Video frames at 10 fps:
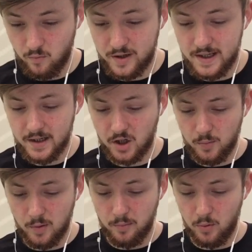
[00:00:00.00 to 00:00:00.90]
We need a
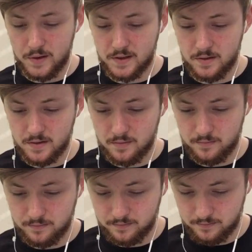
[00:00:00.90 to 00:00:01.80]
couple of poisons.
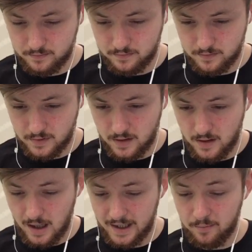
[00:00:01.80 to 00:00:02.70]

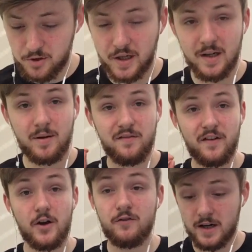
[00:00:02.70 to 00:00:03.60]
And I'm just going to be
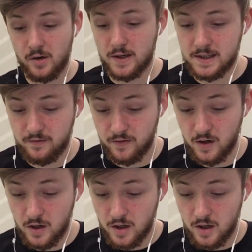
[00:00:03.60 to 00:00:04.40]
very, very aggressive